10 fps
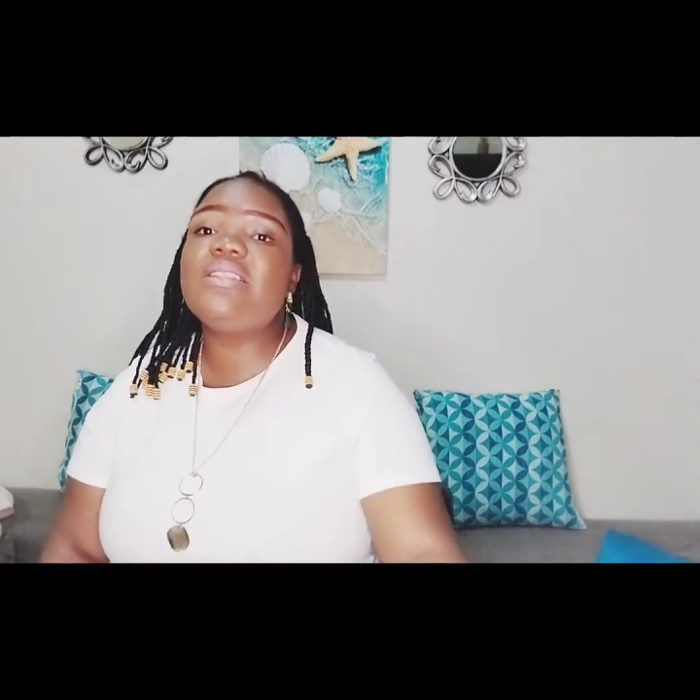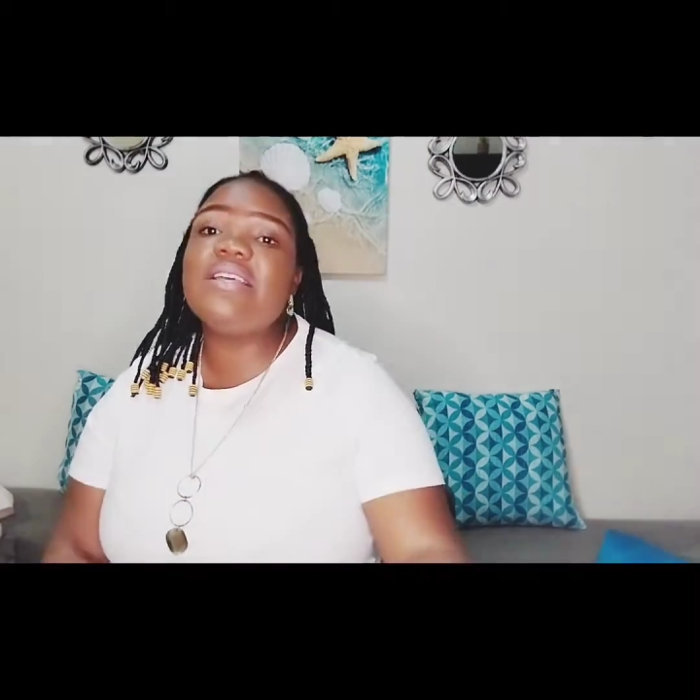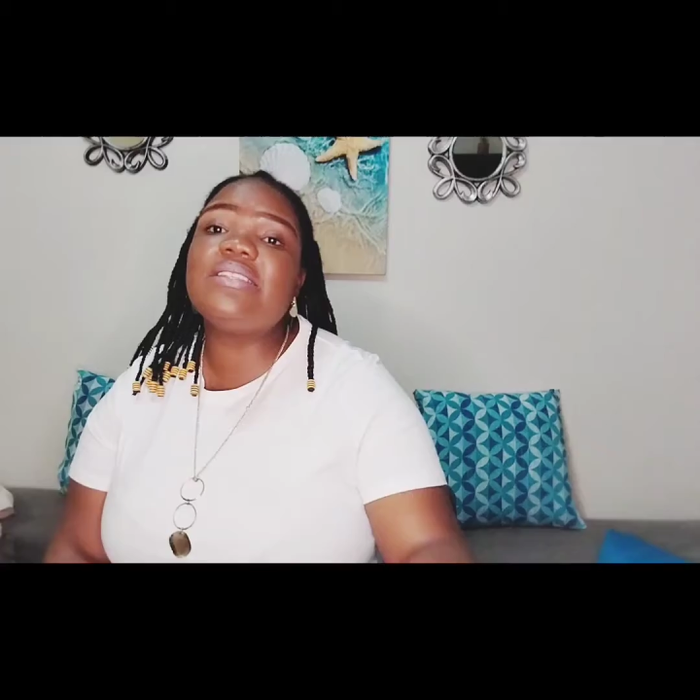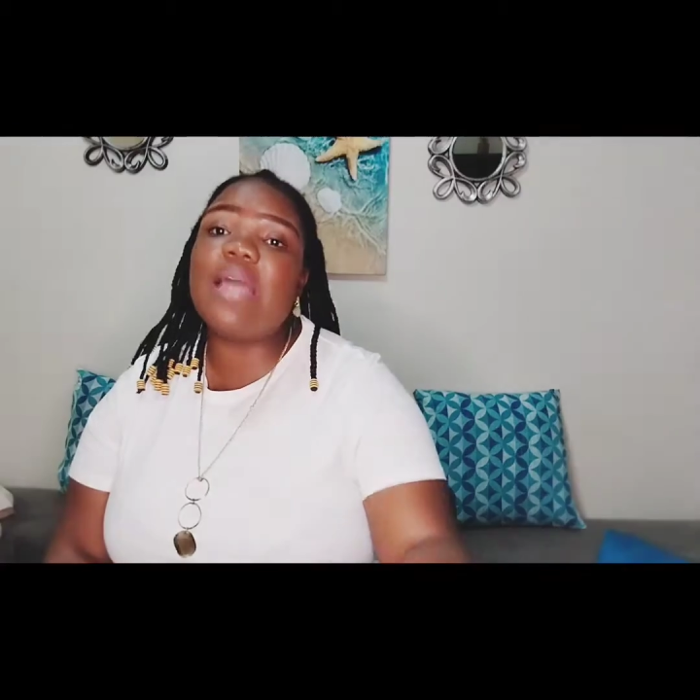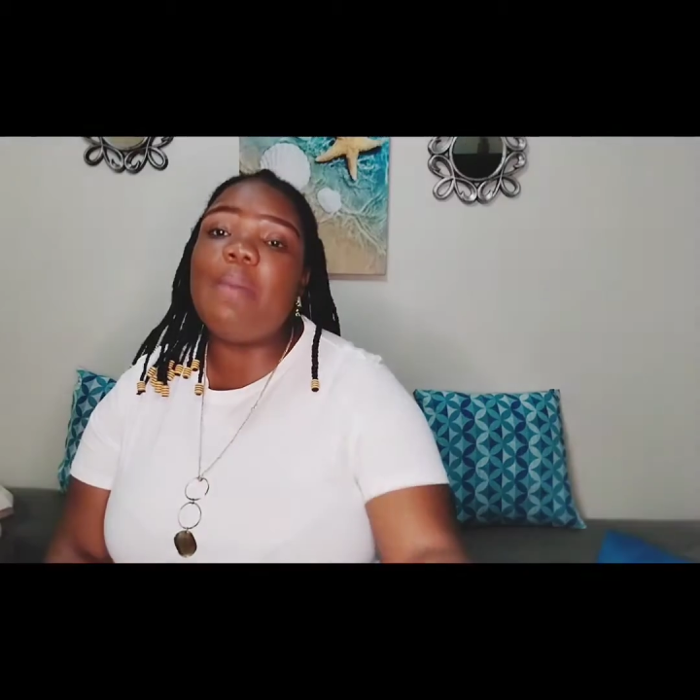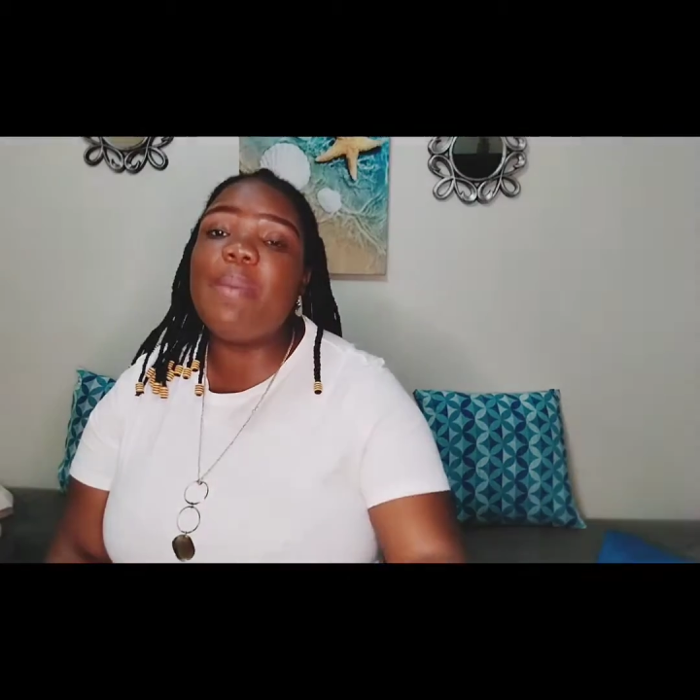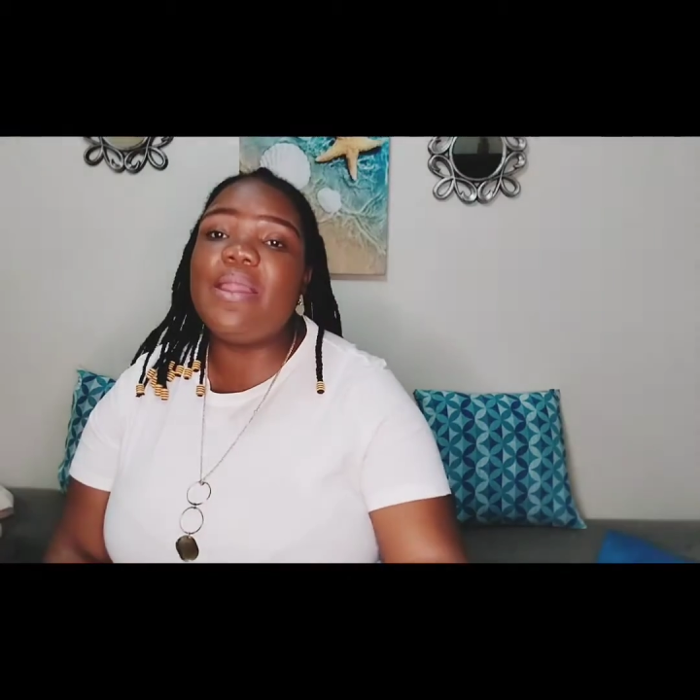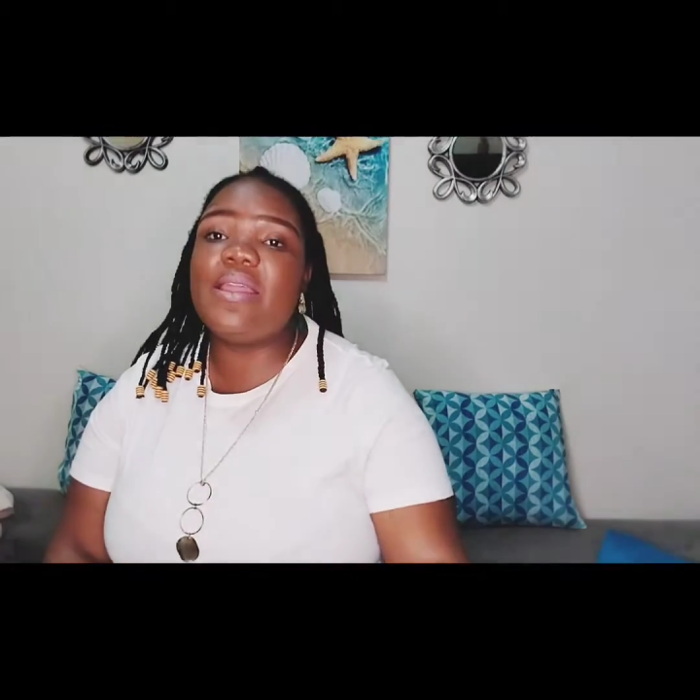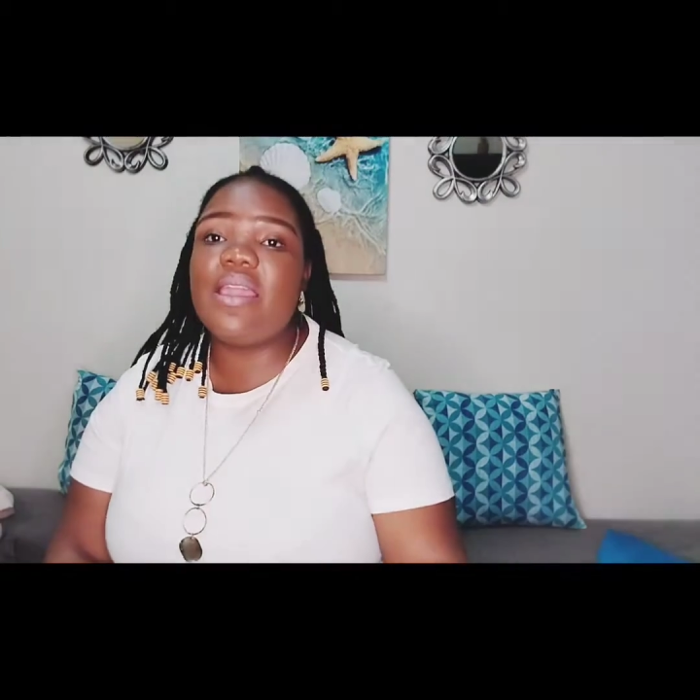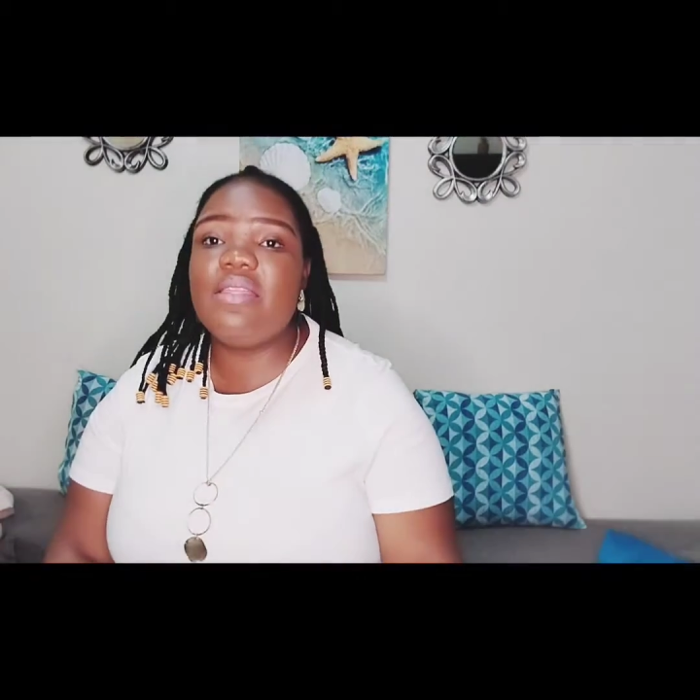things
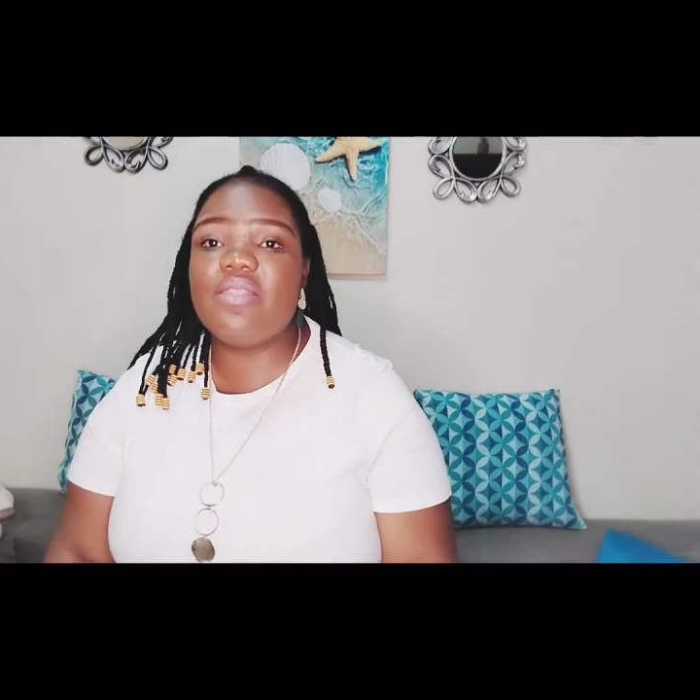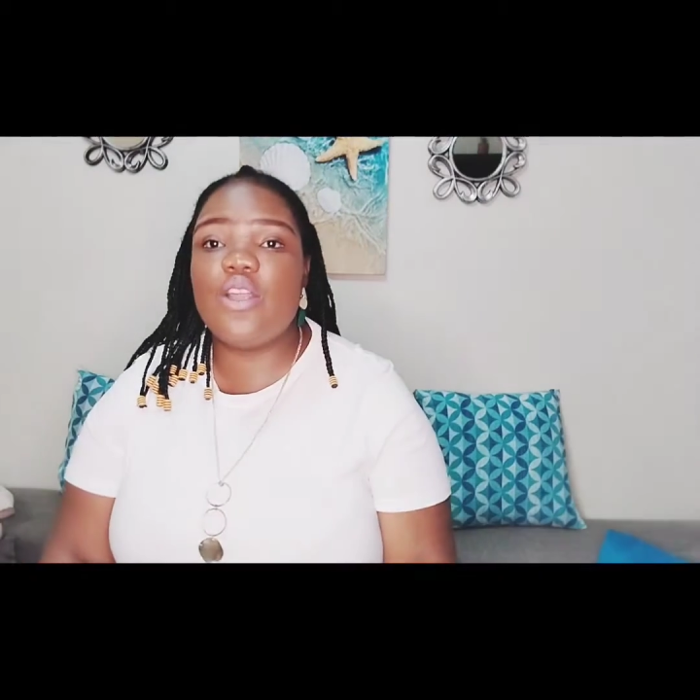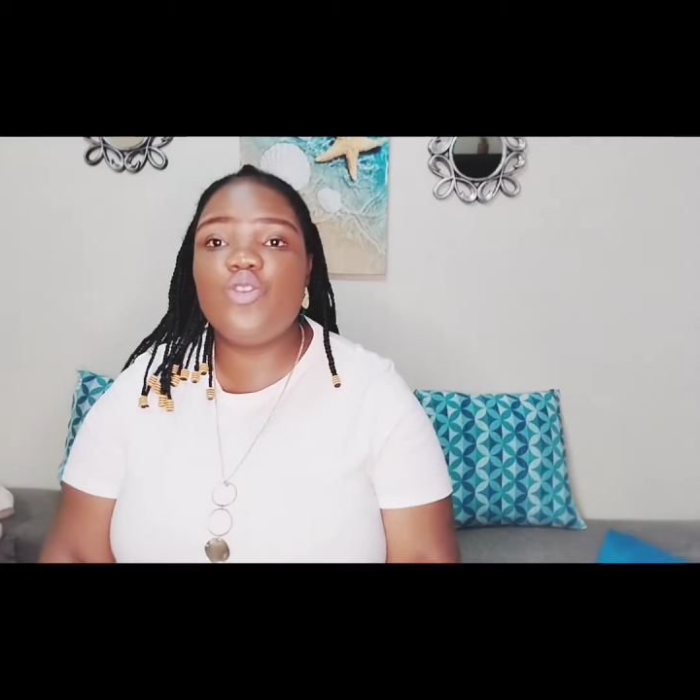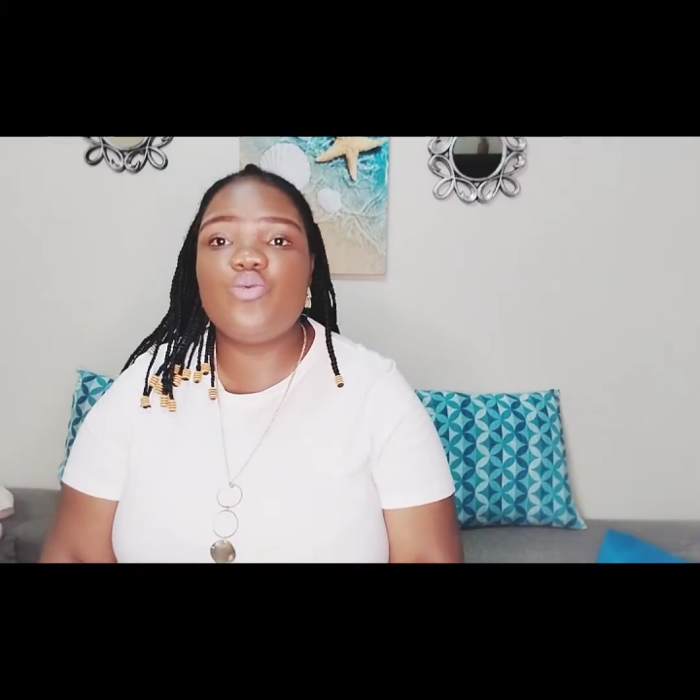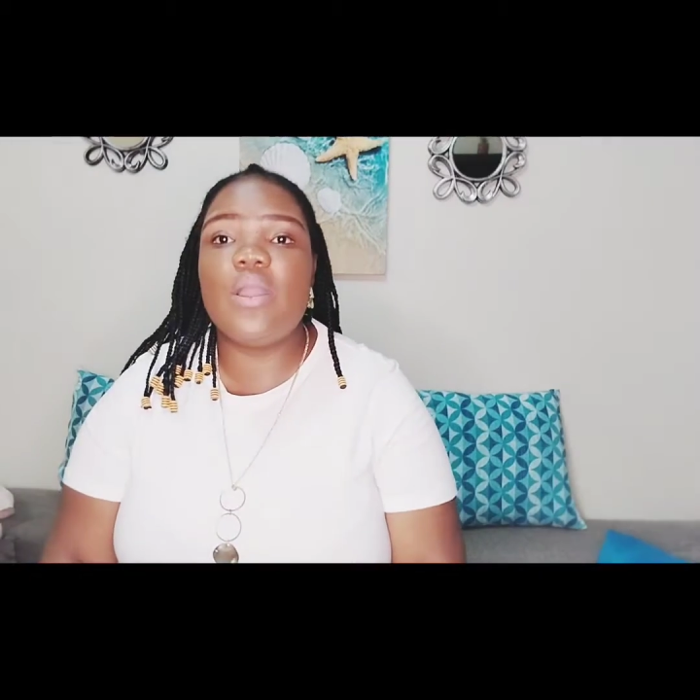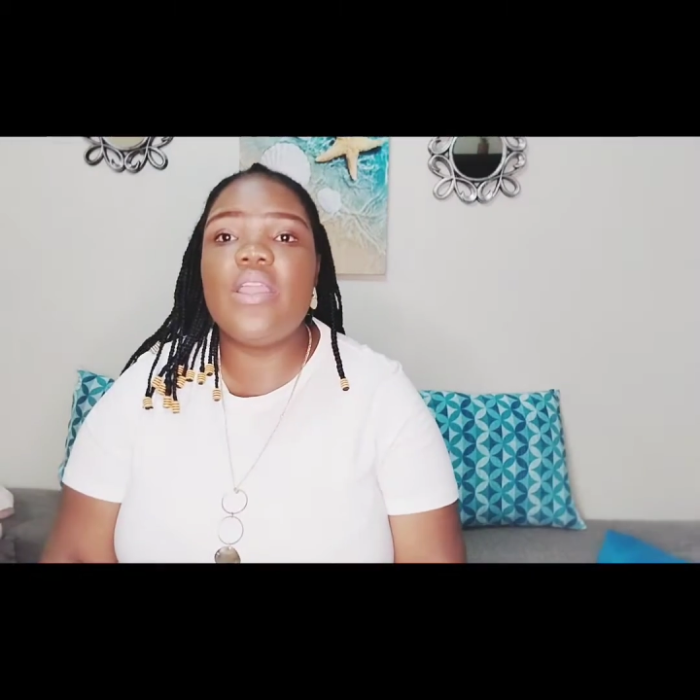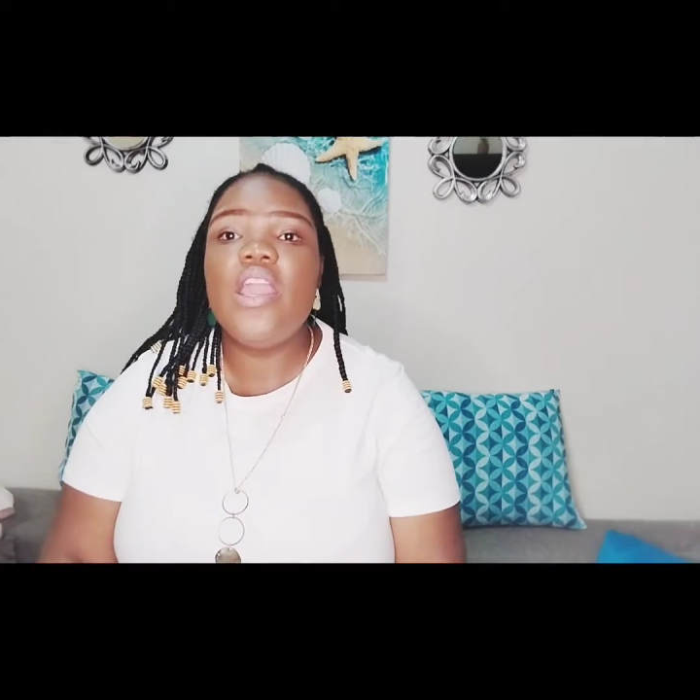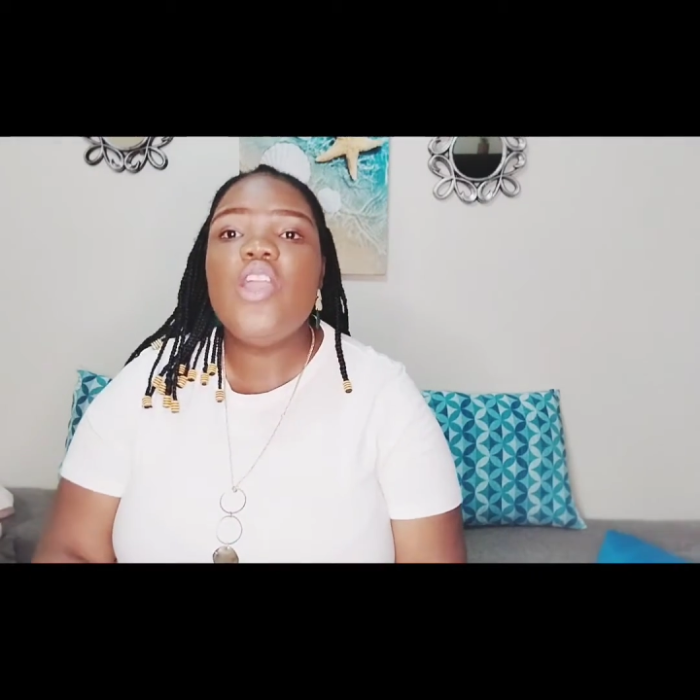happening in that way.